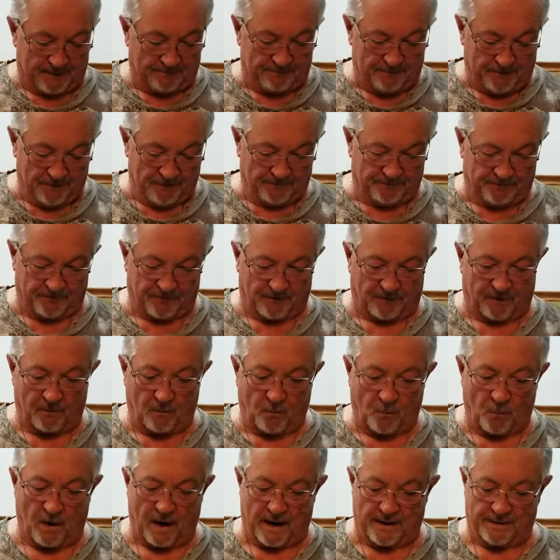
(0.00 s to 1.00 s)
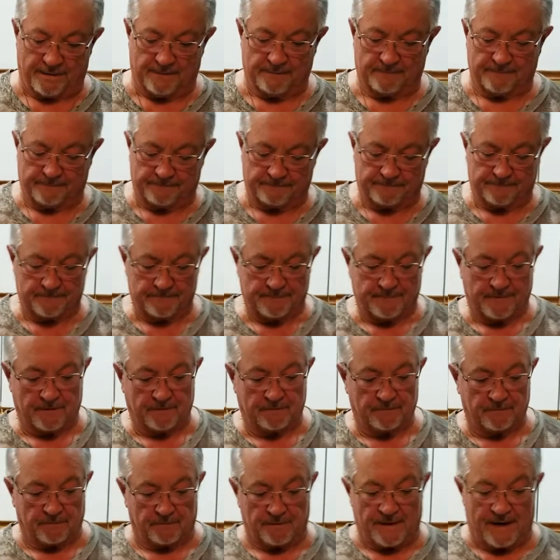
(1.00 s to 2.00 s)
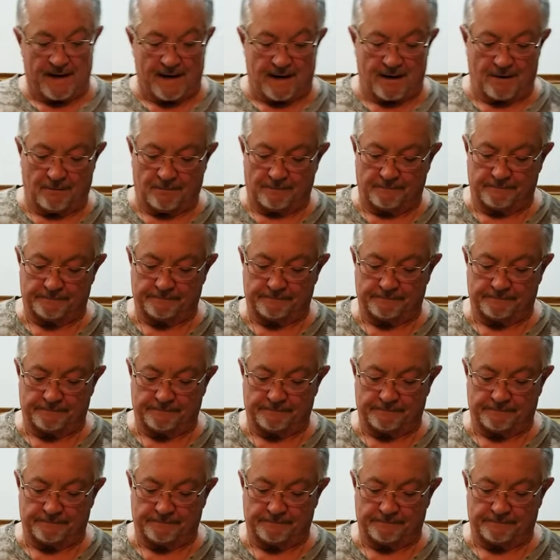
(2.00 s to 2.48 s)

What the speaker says: beautiful or what? So now